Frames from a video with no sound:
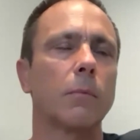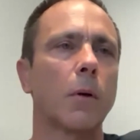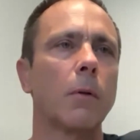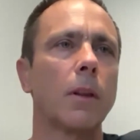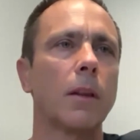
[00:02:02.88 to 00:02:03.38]
know
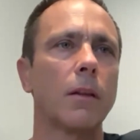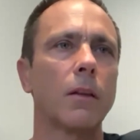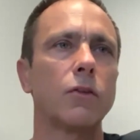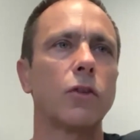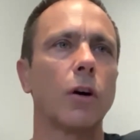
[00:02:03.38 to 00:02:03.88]
probably
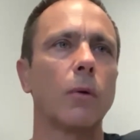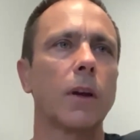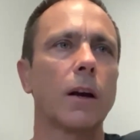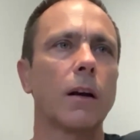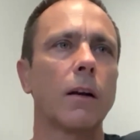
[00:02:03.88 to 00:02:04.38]
the, the
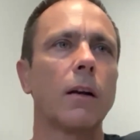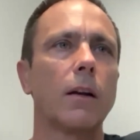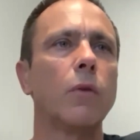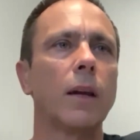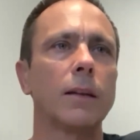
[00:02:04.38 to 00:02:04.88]
jobs are
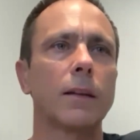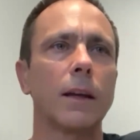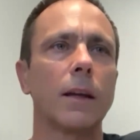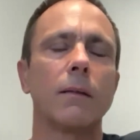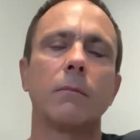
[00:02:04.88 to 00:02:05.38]
moving
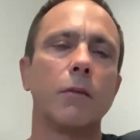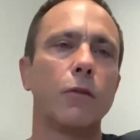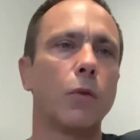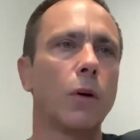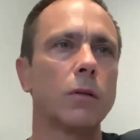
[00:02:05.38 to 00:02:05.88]
at a,
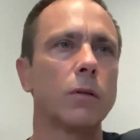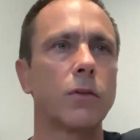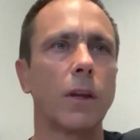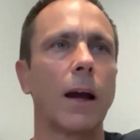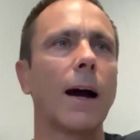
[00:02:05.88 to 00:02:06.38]
if you want
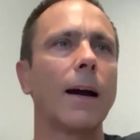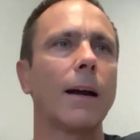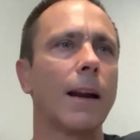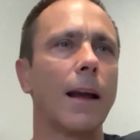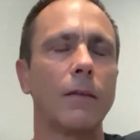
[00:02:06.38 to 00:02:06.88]
to say,
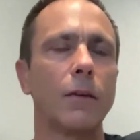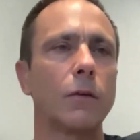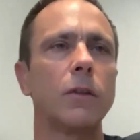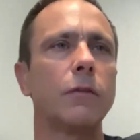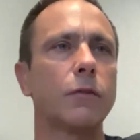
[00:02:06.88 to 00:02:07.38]
higher
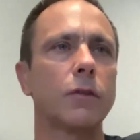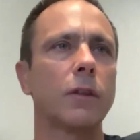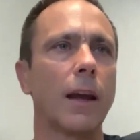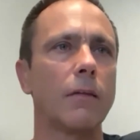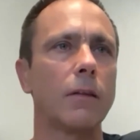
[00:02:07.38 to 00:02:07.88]
level or
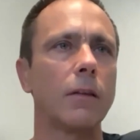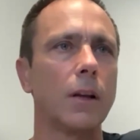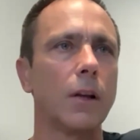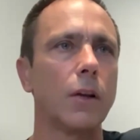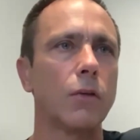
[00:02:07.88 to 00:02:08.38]
different
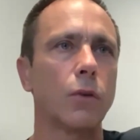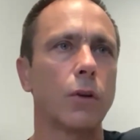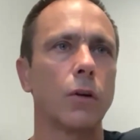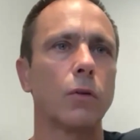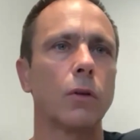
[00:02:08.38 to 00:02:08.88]
level
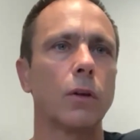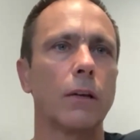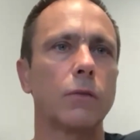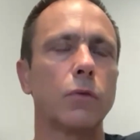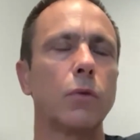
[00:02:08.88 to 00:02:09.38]
so you not
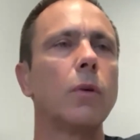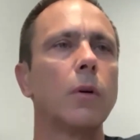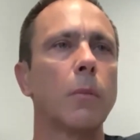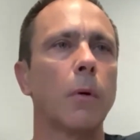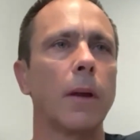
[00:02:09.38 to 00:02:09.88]
only have to
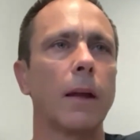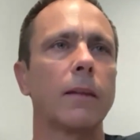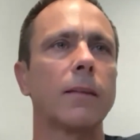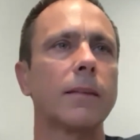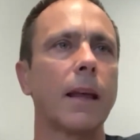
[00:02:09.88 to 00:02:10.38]
probably
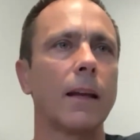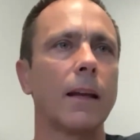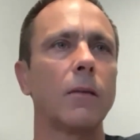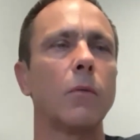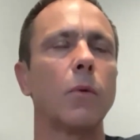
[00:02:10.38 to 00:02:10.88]

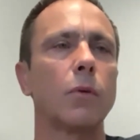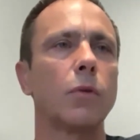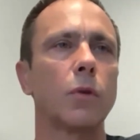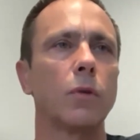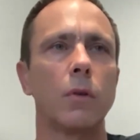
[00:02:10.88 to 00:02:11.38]
understand
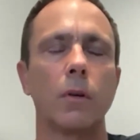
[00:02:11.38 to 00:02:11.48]
what you're,